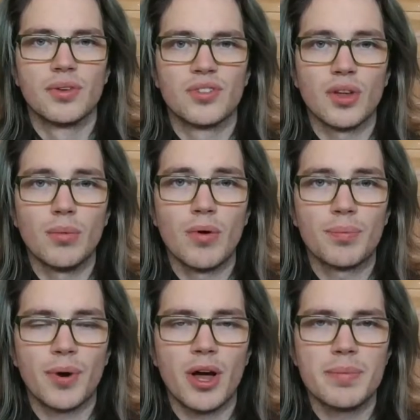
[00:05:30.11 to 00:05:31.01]
Some
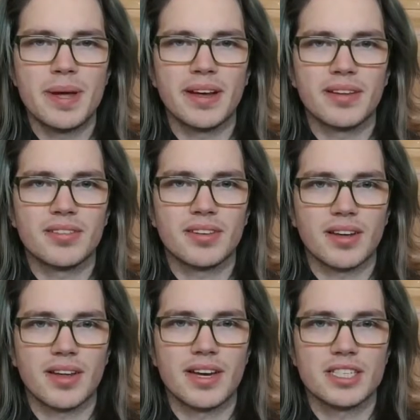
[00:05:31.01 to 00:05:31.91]
old primates
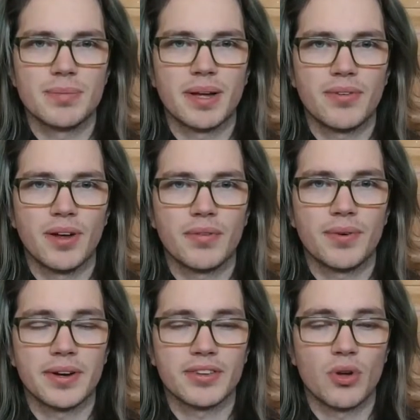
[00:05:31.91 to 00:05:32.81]
can actually be
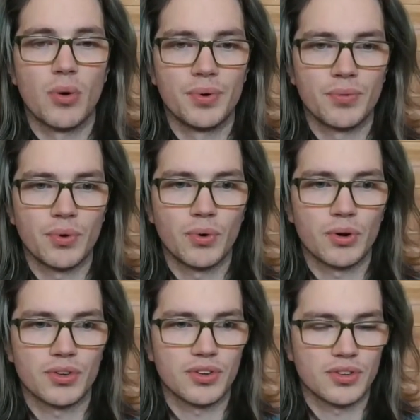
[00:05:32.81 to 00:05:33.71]
qualified as
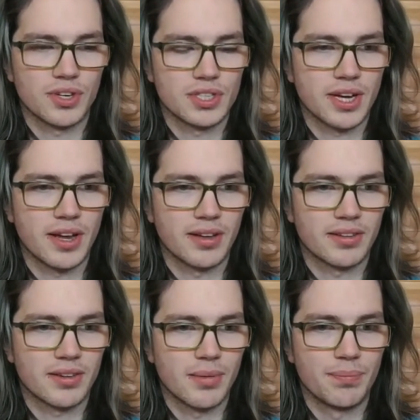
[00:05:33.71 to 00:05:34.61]
omnivores, such as